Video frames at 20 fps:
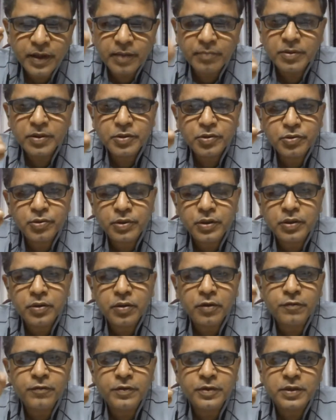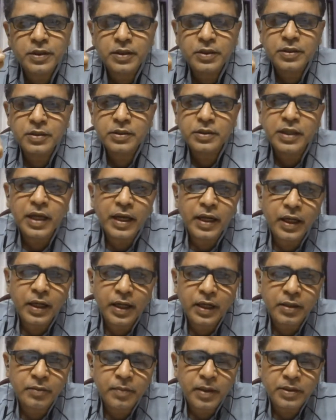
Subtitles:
chemistry or physics standing at